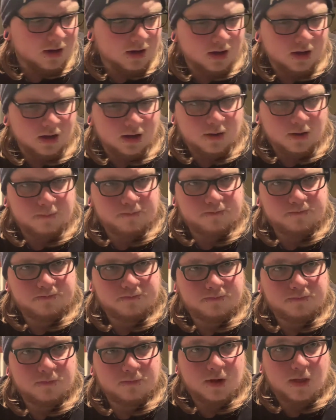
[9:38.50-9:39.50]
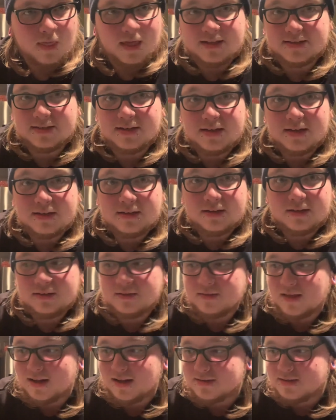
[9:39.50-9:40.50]
Um, that's it.
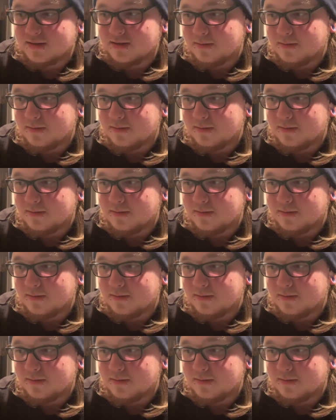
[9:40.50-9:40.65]
That's the